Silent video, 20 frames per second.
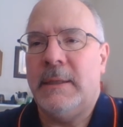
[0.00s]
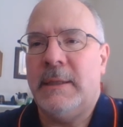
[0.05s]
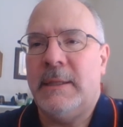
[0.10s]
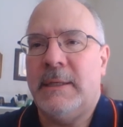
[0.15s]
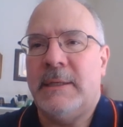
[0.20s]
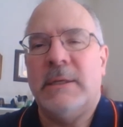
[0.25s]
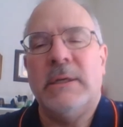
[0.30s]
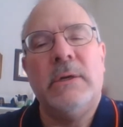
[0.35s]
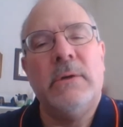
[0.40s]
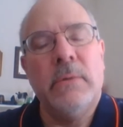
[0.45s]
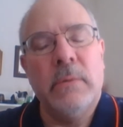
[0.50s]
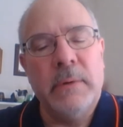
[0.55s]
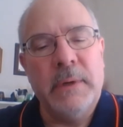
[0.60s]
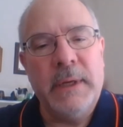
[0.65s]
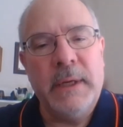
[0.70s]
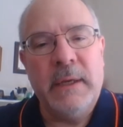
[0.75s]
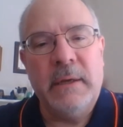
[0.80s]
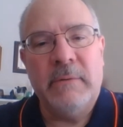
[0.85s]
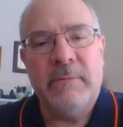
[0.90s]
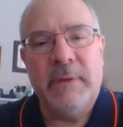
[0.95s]
the
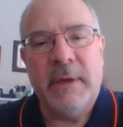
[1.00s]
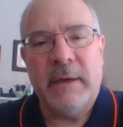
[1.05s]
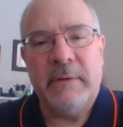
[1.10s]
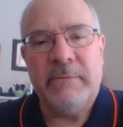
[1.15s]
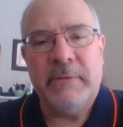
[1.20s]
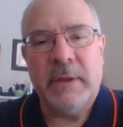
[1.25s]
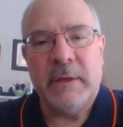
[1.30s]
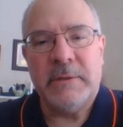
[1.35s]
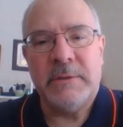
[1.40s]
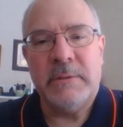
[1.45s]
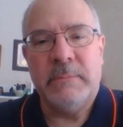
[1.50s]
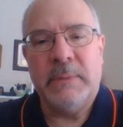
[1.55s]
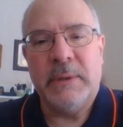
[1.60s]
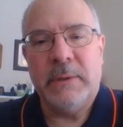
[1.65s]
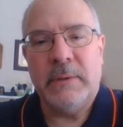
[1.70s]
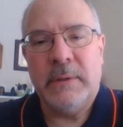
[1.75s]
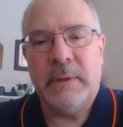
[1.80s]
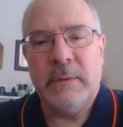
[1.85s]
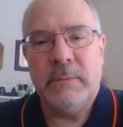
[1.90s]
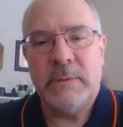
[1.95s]
degree of that
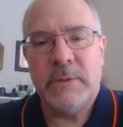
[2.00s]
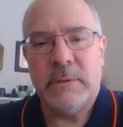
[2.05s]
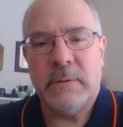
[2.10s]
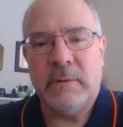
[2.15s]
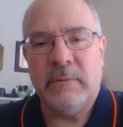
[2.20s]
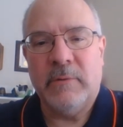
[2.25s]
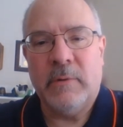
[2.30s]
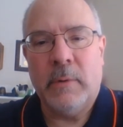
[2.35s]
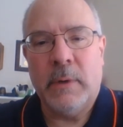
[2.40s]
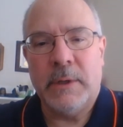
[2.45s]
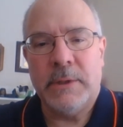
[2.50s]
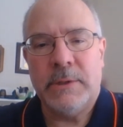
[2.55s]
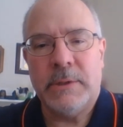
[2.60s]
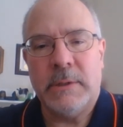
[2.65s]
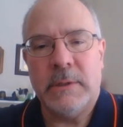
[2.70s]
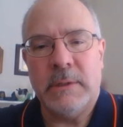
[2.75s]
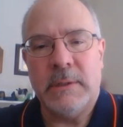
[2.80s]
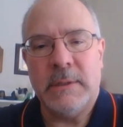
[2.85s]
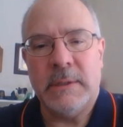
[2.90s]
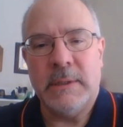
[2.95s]
flexibility was sort of
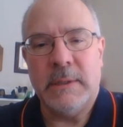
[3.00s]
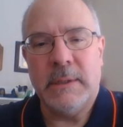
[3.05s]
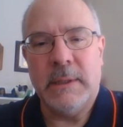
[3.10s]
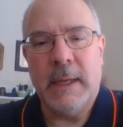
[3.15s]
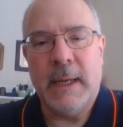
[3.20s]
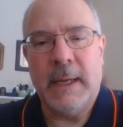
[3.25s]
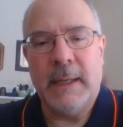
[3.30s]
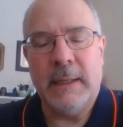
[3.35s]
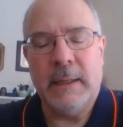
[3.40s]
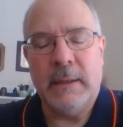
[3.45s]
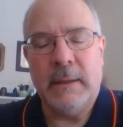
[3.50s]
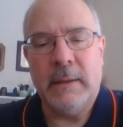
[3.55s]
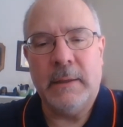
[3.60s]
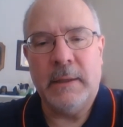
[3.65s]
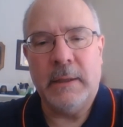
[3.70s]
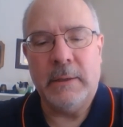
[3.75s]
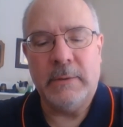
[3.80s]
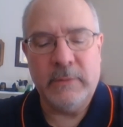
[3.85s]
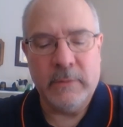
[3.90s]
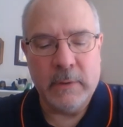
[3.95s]
questioned, and
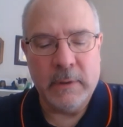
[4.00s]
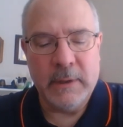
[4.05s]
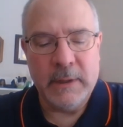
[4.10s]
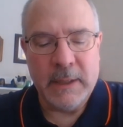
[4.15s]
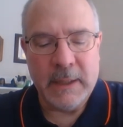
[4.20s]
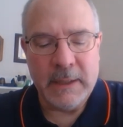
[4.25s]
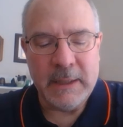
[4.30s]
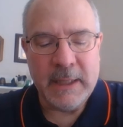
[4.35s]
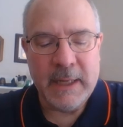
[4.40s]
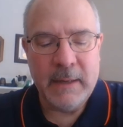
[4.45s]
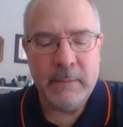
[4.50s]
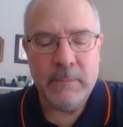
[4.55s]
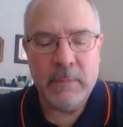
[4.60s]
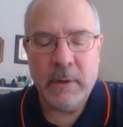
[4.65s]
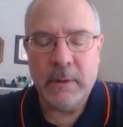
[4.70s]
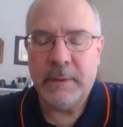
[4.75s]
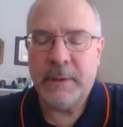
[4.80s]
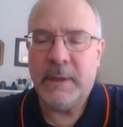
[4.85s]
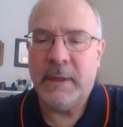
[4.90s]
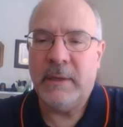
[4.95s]
the
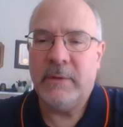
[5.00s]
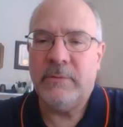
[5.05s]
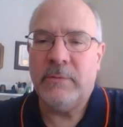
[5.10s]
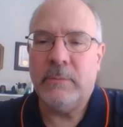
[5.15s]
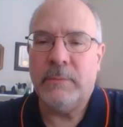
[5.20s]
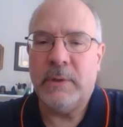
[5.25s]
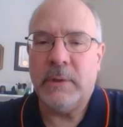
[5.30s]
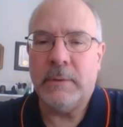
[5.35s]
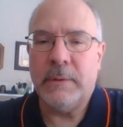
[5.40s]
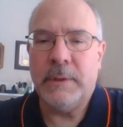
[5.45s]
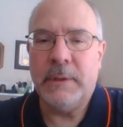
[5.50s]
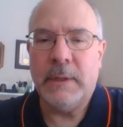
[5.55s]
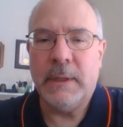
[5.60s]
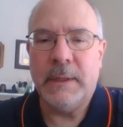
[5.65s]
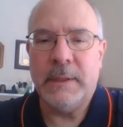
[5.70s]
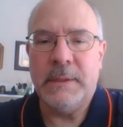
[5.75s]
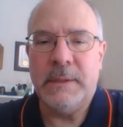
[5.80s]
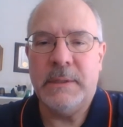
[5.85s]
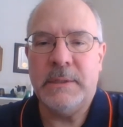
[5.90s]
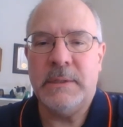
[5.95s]
landmark case from the early
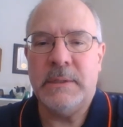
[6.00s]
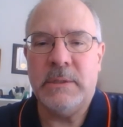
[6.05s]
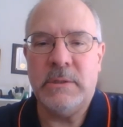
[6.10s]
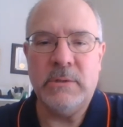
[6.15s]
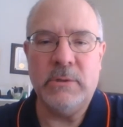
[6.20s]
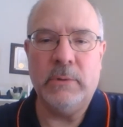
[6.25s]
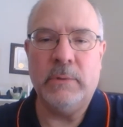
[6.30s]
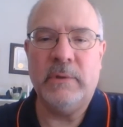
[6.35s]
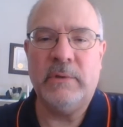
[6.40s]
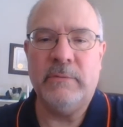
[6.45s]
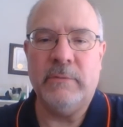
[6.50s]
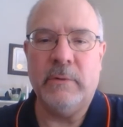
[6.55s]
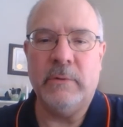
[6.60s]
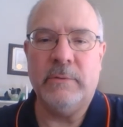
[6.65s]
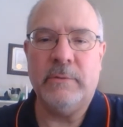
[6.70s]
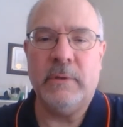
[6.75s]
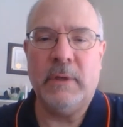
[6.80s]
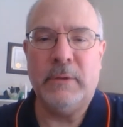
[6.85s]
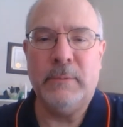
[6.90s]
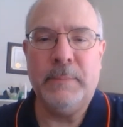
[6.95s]
90s is U.S.
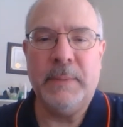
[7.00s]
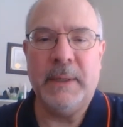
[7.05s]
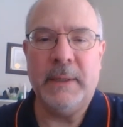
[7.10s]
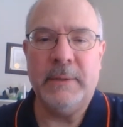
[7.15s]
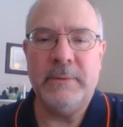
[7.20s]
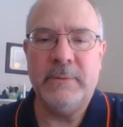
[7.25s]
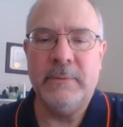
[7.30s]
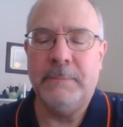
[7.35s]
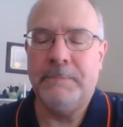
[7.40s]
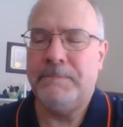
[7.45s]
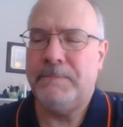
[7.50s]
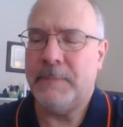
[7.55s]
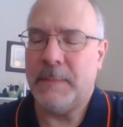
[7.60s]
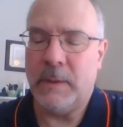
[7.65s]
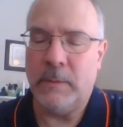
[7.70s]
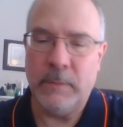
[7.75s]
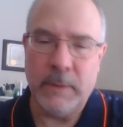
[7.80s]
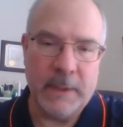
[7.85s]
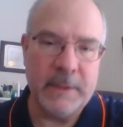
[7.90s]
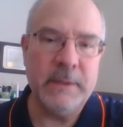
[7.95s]
versus Lopez.
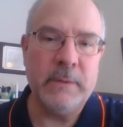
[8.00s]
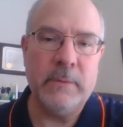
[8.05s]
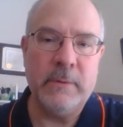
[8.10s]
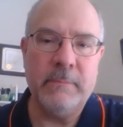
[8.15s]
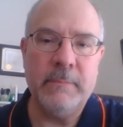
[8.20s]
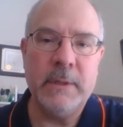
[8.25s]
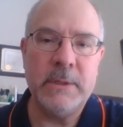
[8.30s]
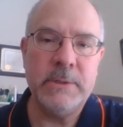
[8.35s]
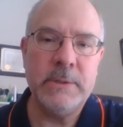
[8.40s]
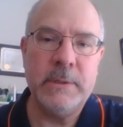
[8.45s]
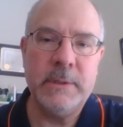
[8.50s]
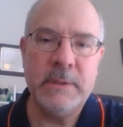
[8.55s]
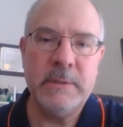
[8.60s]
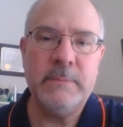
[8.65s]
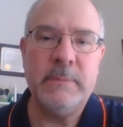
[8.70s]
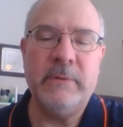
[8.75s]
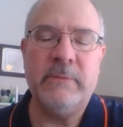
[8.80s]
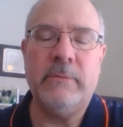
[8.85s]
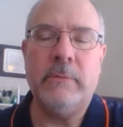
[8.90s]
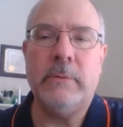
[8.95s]
I think we'd mentioned this
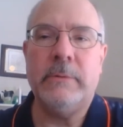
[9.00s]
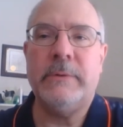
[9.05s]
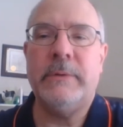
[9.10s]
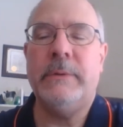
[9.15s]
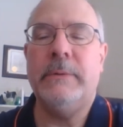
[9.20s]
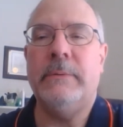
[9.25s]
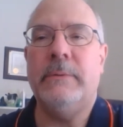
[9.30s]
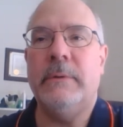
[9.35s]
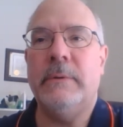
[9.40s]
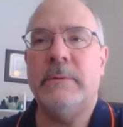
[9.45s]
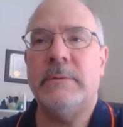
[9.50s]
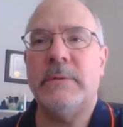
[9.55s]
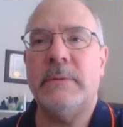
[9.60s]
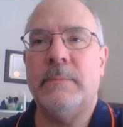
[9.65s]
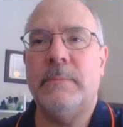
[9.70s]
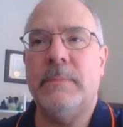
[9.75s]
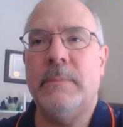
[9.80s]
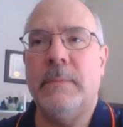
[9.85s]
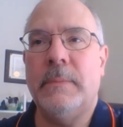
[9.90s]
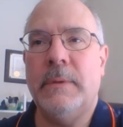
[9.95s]
before too.
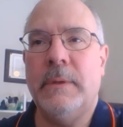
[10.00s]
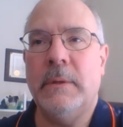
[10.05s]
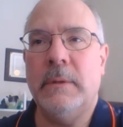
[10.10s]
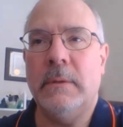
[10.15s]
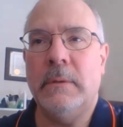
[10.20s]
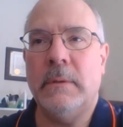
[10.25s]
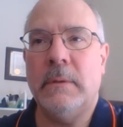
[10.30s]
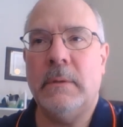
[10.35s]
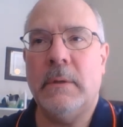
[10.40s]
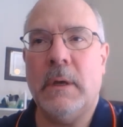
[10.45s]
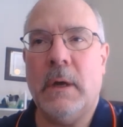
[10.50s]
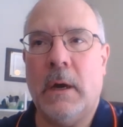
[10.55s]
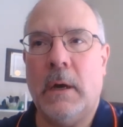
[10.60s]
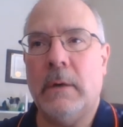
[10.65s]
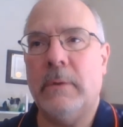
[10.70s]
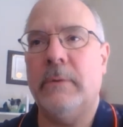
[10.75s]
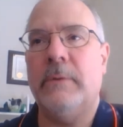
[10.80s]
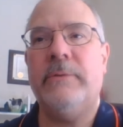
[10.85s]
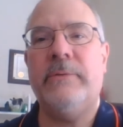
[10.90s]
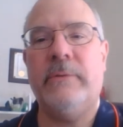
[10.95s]
The
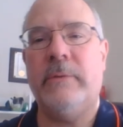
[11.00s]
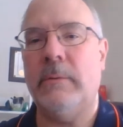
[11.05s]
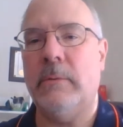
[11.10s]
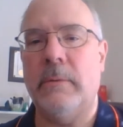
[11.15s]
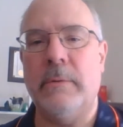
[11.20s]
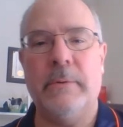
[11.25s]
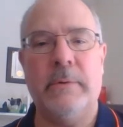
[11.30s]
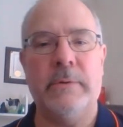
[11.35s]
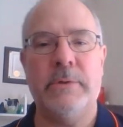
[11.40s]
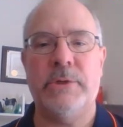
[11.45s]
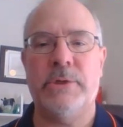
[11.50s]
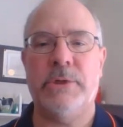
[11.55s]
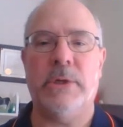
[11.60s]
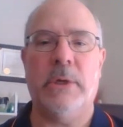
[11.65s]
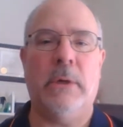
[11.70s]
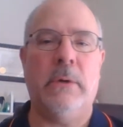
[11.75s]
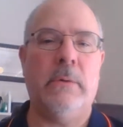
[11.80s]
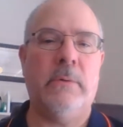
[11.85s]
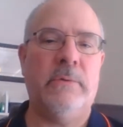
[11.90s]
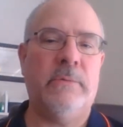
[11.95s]
Congress, in order to
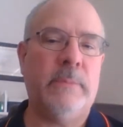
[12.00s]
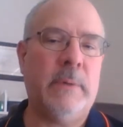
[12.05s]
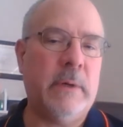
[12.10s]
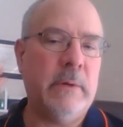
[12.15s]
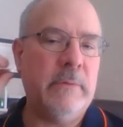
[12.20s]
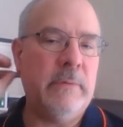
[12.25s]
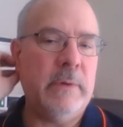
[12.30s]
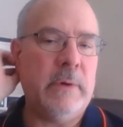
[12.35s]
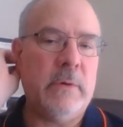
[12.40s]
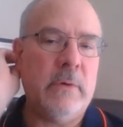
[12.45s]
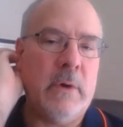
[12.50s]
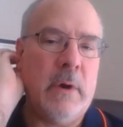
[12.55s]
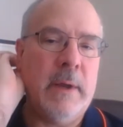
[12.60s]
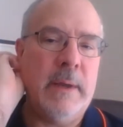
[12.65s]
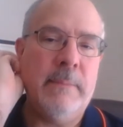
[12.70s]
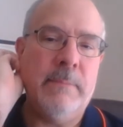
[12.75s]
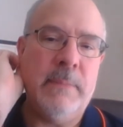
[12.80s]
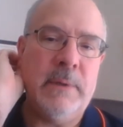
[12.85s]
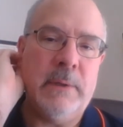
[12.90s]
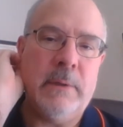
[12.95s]
show as part of the
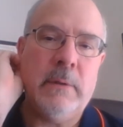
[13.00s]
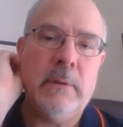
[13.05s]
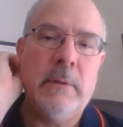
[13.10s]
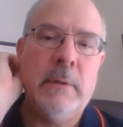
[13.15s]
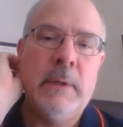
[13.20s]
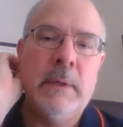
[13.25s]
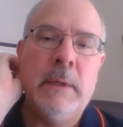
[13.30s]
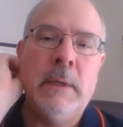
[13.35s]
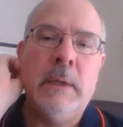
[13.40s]
crime bill,